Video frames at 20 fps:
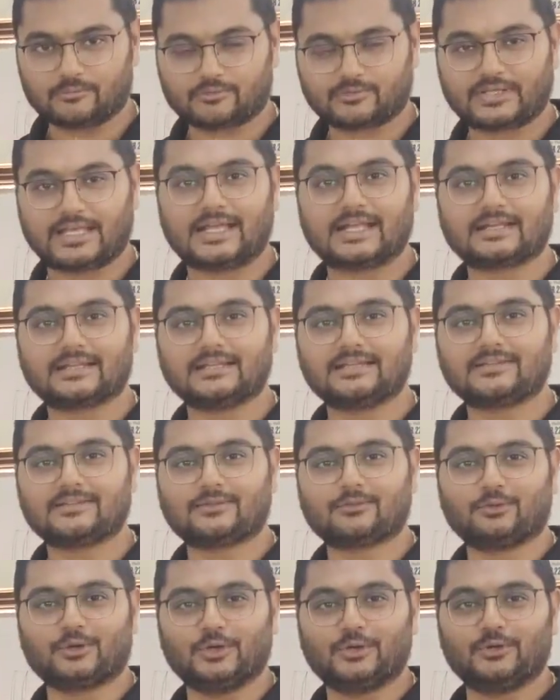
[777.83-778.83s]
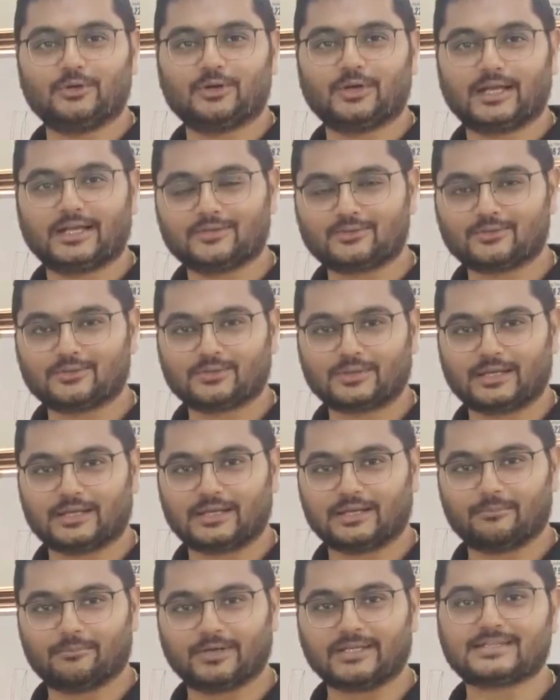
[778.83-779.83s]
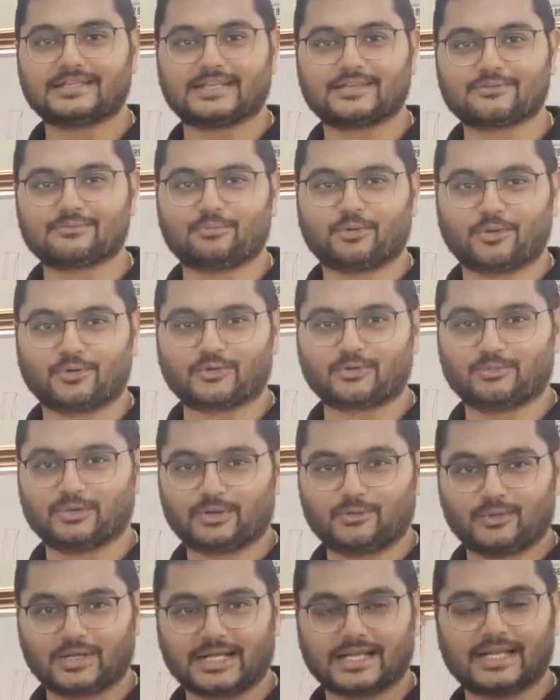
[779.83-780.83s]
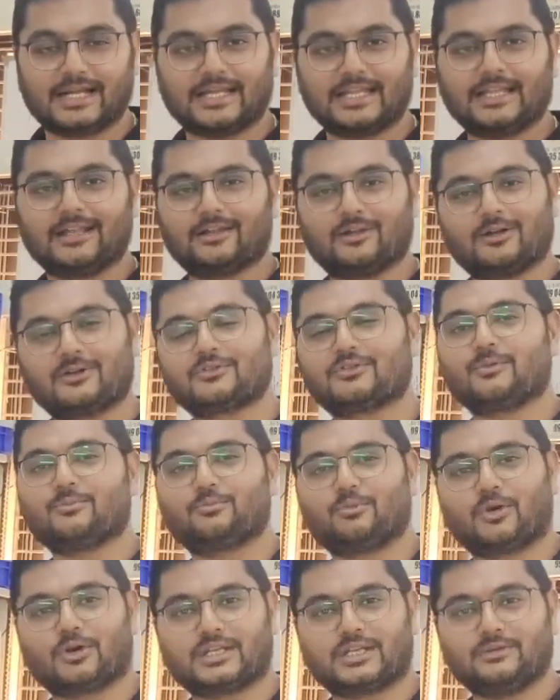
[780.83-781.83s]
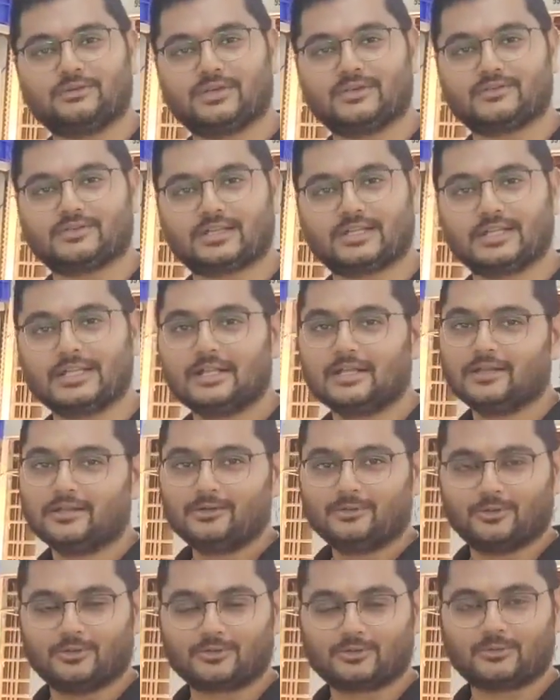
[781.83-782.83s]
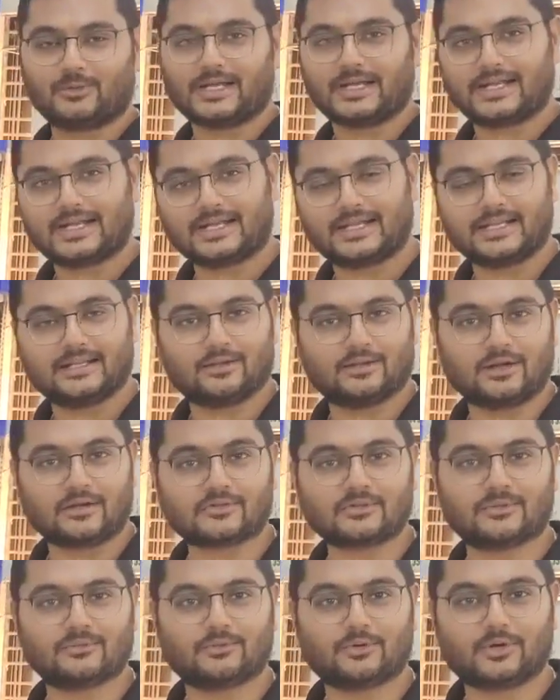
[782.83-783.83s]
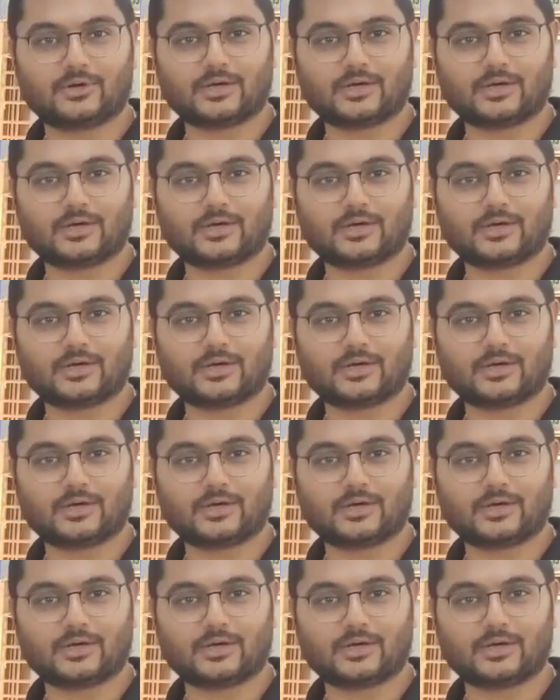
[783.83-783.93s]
share this video as much as possible. We are getting lots of motivation. Also, we are getting lots of